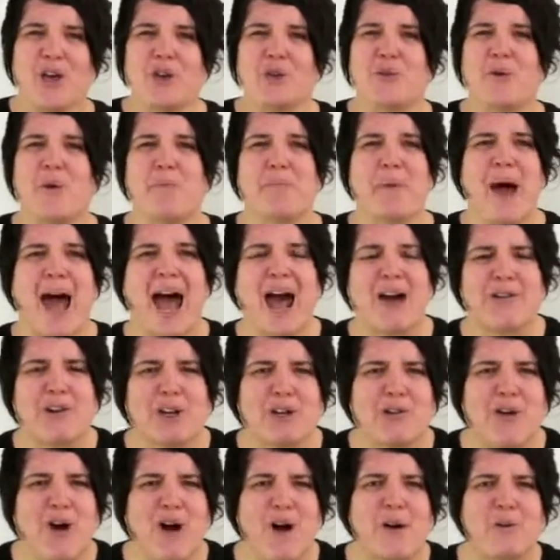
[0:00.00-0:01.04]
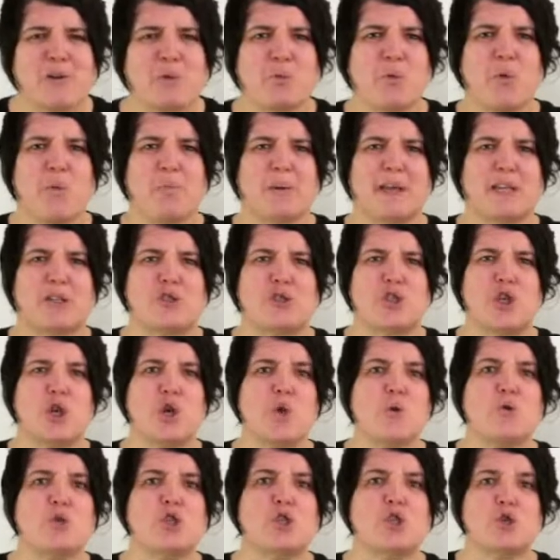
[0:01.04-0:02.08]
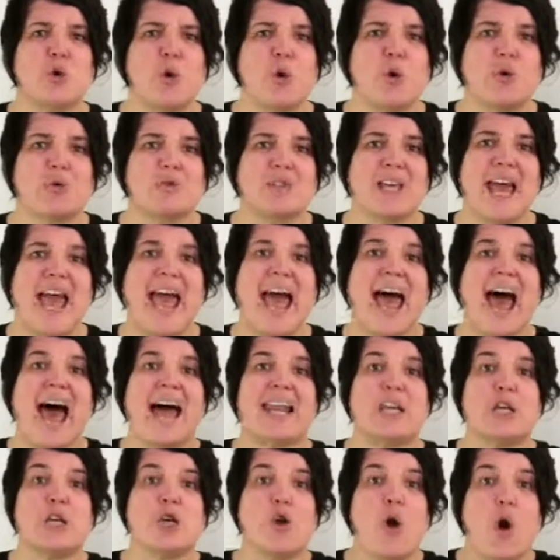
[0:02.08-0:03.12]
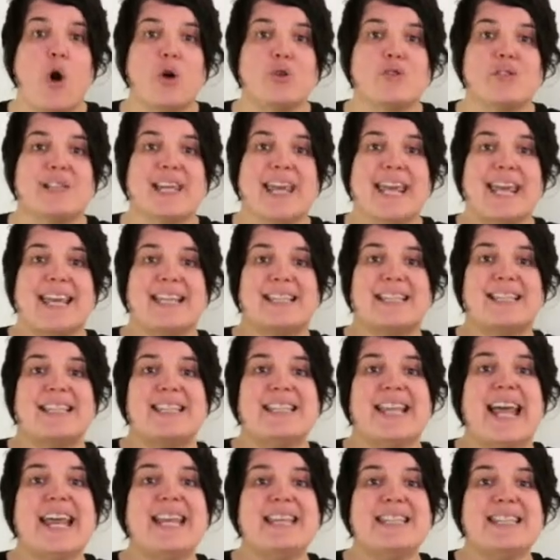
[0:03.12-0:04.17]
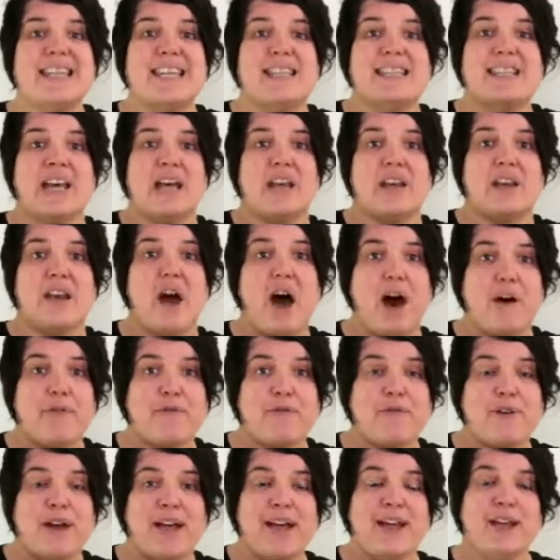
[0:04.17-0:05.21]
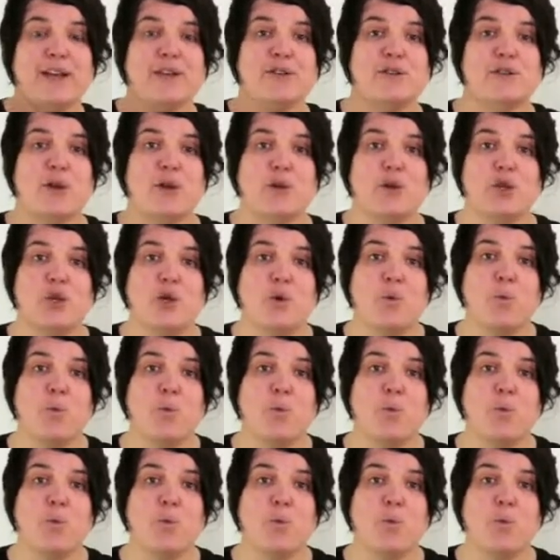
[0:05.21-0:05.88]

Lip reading: your paragraphs will be too short and not extended enough, so you